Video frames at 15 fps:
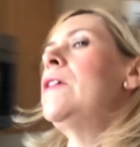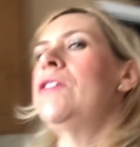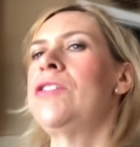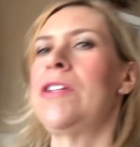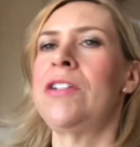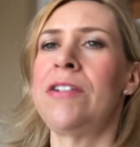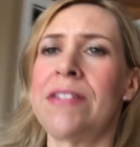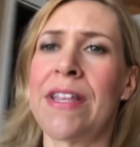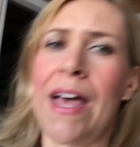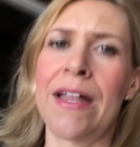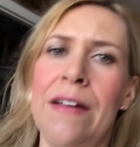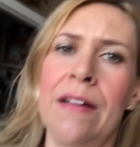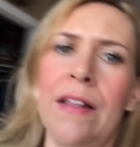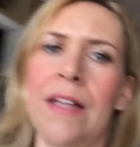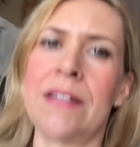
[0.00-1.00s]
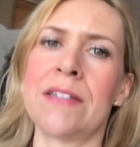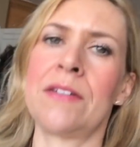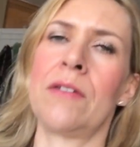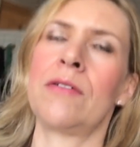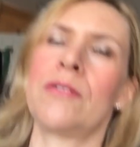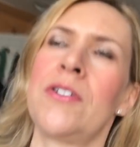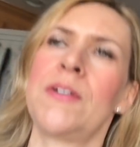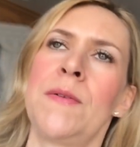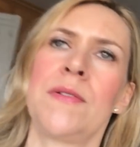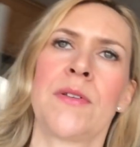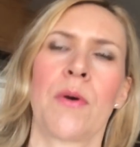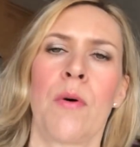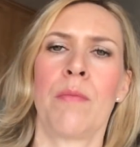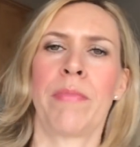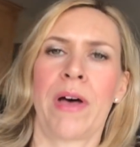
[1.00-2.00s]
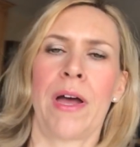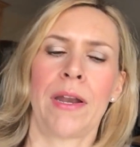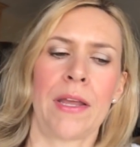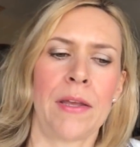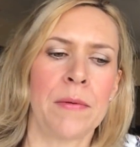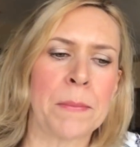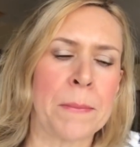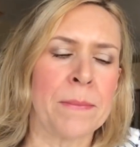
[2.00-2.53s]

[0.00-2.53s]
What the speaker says: She just had to let us know she was going potty.